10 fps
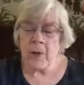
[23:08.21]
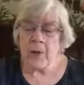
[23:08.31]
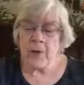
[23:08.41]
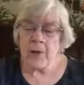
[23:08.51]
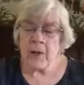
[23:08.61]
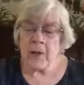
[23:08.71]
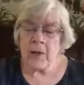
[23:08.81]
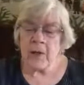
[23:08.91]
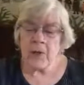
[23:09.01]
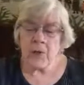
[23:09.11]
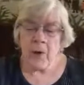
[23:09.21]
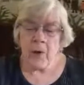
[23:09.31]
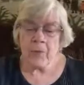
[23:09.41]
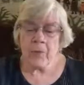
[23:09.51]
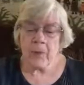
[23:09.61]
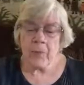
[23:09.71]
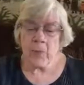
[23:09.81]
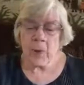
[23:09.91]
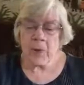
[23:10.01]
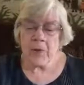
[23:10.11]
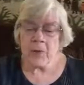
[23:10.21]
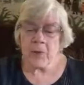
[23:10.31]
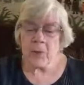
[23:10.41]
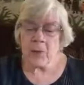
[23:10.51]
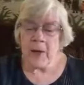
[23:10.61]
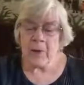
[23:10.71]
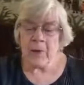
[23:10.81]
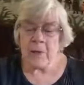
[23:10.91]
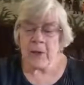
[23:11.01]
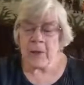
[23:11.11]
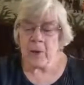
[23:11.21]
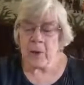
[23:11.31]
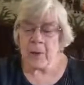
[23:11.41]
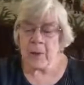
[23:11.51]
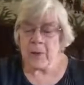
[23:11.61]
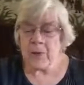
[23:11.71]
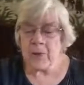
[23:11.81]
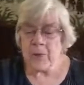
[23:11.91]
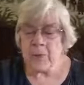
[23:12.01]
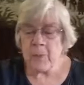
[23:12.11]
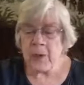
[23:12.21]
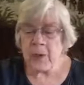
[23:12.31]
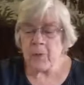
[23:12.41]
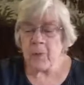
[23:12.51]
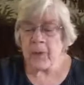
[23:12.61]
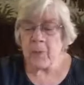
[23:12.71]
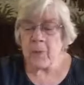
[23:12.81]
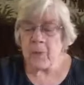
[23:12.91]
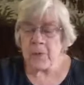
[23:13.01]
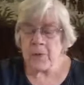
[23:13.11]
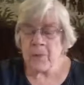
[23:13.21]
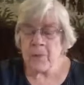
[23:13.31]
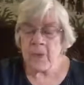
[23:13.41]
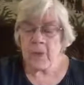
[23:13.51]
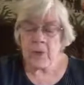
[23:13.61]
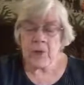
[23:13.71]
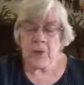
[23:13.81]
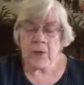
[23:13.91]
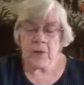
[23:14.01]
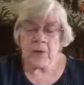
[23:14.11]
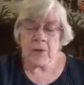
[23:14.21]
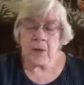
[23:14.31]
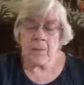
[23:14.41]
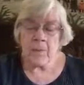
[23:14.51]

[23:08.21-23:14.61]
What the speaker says: sitting in the soft green moss and surrounded by darling Princess Pine ground moss, Janus said,